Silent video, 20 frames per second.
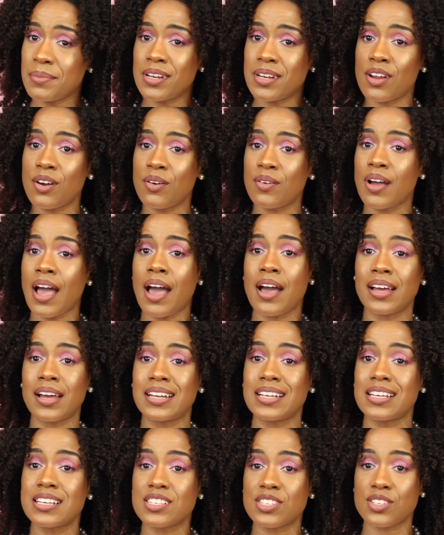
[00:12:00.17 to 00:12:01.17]
me know how
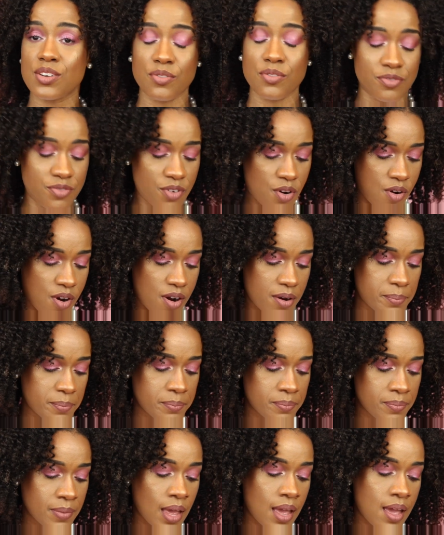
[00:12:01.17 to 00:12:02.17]
it is so far.
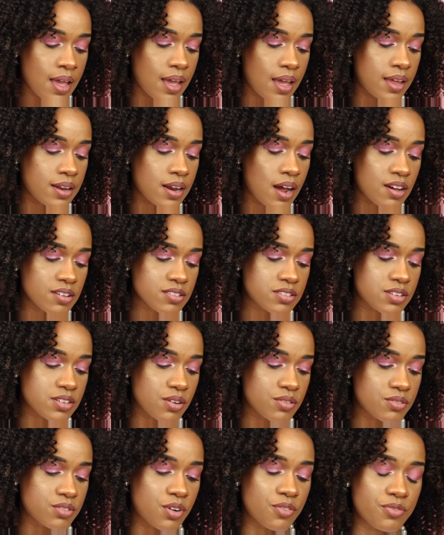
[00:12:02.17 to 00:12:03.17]
And
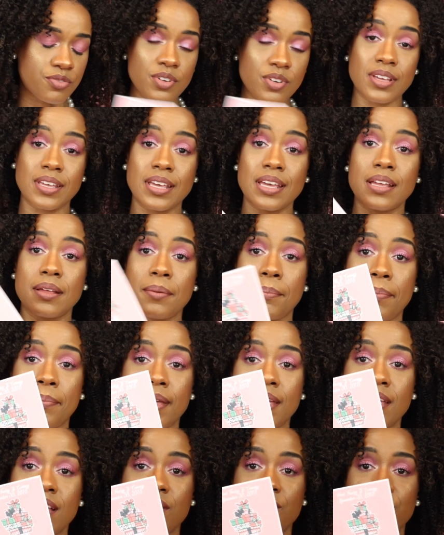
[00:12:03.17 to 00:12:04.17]
also, don't forget
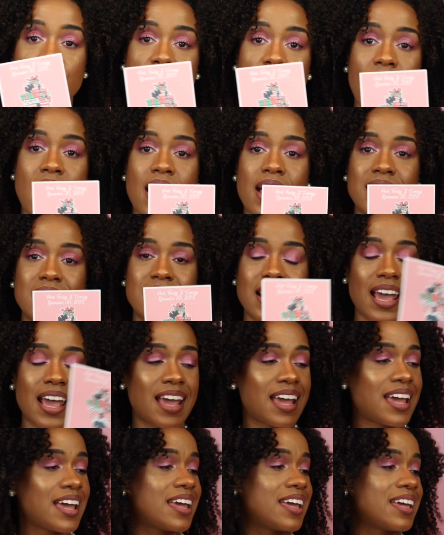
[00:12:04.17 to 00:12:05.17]
Pink
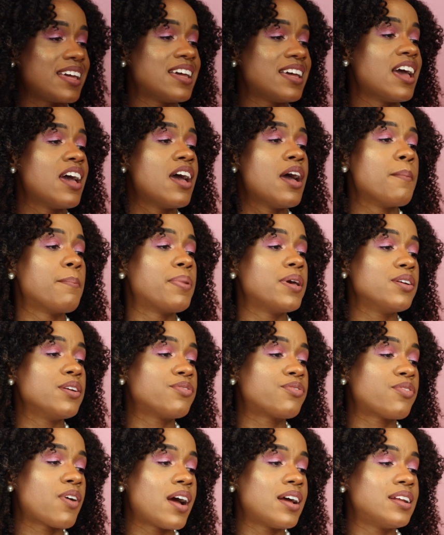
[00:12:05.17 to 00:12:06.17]
Friday.
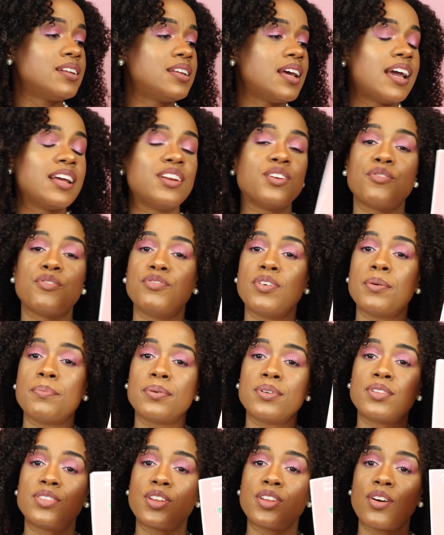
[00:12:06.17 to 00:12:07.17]
Pink Friday,
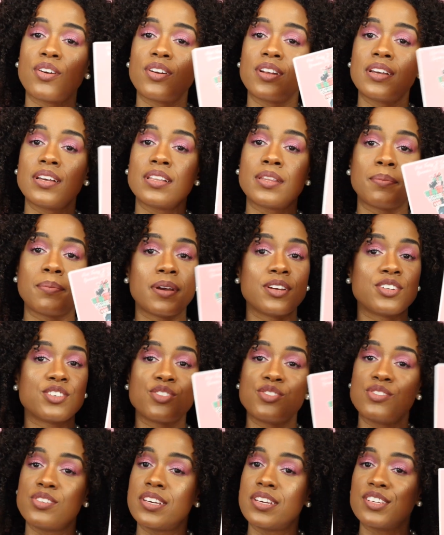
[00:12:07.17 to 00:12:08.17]
November 30th. Make
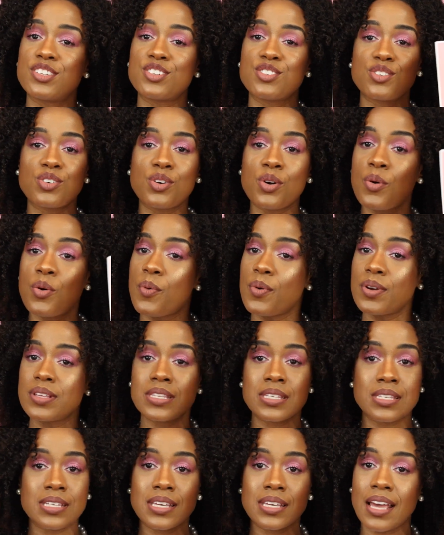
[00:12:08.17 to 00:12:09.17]
sure you get your
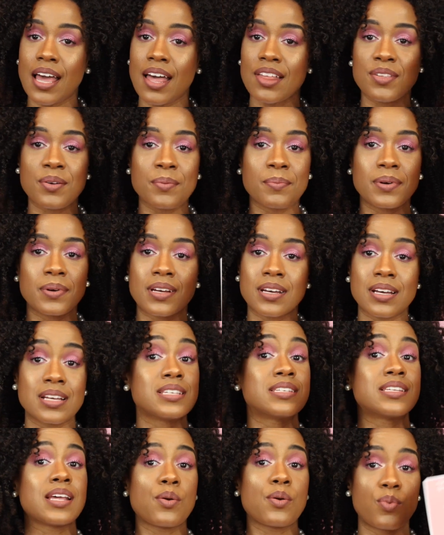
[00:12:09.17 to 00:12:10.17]
coins together,
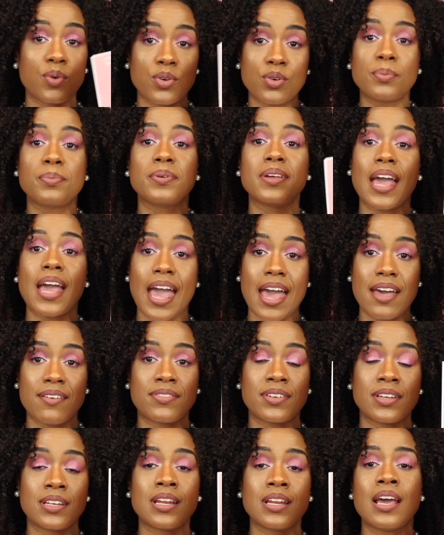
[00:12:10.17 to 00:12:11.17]
because they will be
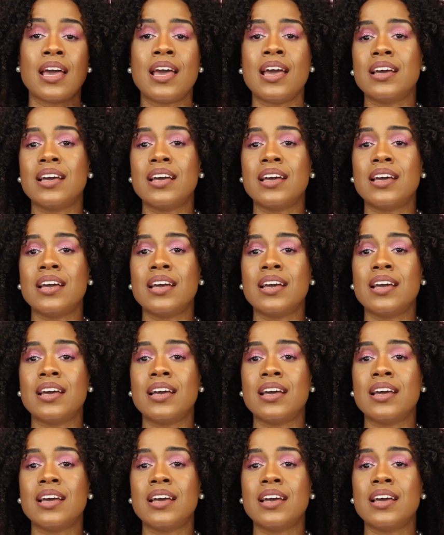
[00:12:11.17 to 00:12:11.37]
having